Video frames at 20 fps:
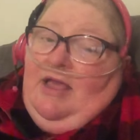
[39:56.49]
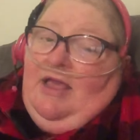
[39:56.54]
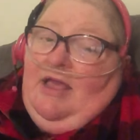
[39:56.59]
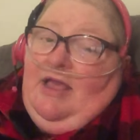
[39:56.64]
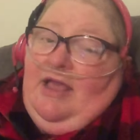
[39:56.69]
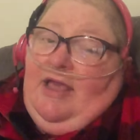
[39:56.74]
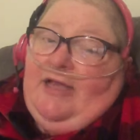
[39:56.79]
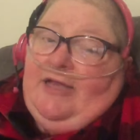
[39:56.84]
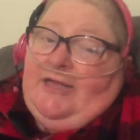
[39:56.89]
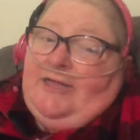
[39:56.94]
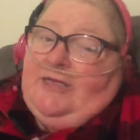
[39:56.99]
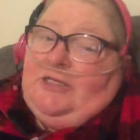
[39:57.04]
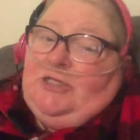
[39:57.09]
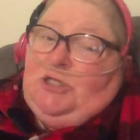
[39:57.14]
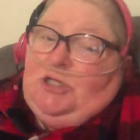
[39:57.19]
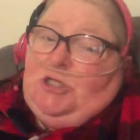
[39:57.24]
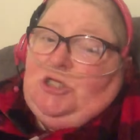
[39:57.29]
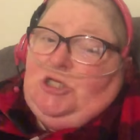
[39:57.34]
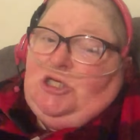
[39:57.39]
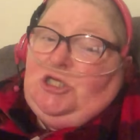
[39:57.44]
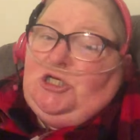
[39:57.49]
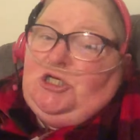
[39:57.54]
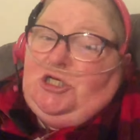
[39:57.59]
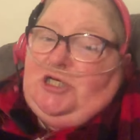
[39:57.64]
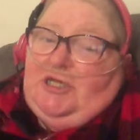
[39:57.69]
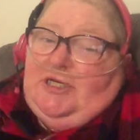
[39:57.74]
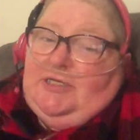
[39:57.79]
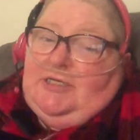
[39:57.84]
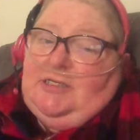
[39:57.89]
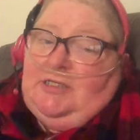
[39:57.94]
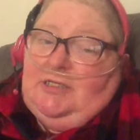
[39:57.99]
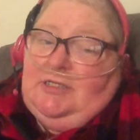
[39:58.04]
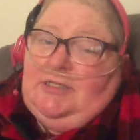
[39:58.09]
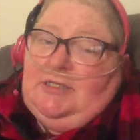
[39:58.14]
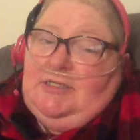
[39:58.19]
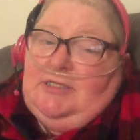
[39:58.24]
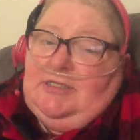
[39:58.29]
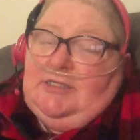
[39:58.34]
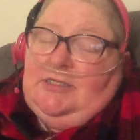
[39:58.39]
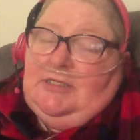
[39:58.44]
And she
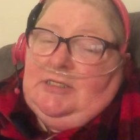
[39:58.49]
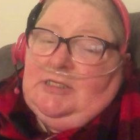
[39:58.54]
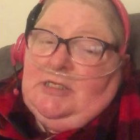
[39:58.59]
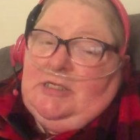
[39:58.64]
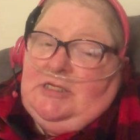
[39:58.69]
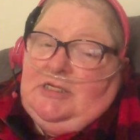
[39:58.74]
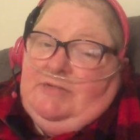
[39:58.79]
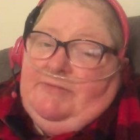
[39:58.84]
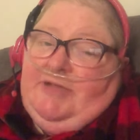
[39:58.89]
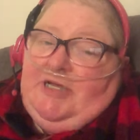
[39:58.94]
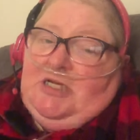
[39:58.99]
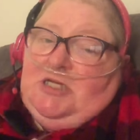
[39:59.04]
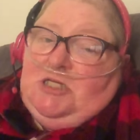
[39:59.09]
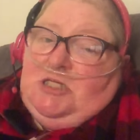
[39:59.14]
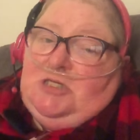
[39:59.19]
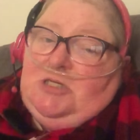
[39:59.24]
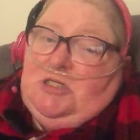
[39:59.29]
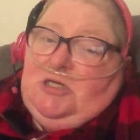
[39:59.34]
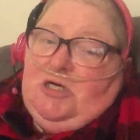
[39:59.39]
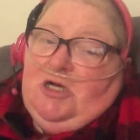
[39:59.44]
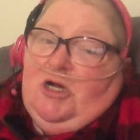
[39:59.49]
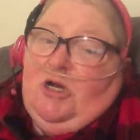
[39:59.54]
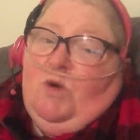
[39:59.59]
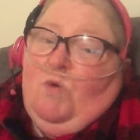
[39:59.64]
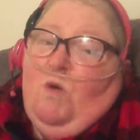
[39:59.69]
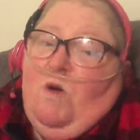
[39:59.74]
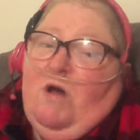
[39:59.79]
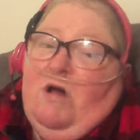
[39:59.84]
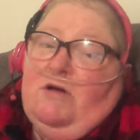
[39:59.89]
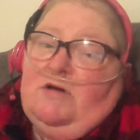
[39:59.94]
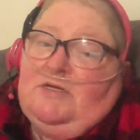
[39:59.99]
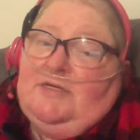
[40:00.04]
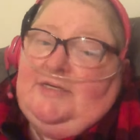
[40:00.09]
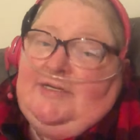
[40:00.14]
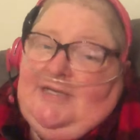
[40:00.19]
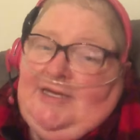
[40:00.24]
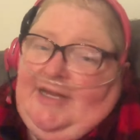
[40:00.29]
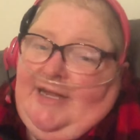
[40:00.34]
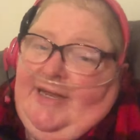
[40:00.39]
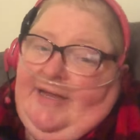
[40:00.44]
says, looked at me and she says, "You're going to walk
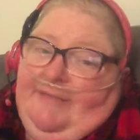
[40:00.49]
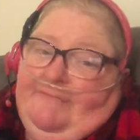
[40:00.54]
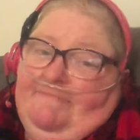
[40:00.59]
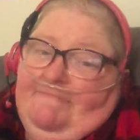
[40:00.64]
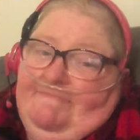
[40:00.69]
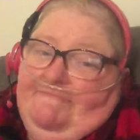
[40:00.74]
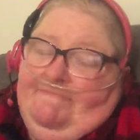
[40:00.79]
today."